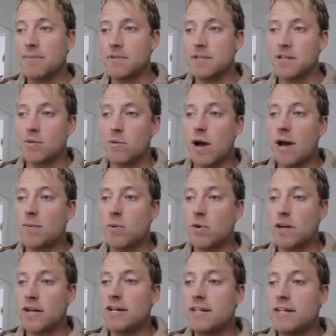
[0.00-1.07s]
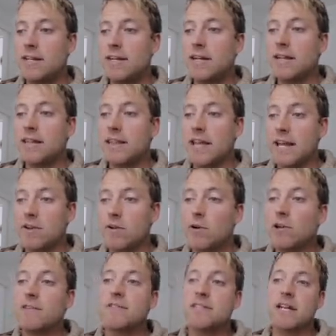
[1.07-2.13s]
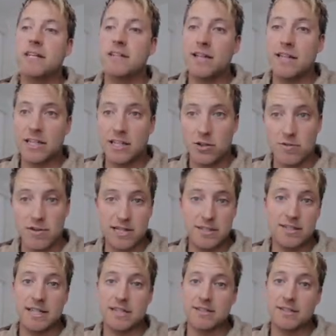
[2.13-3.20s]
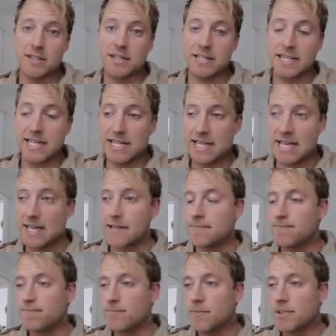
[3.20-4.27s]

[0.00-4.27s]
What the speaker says: to the white water, then all of a sudden I think your instincts are going to kick in.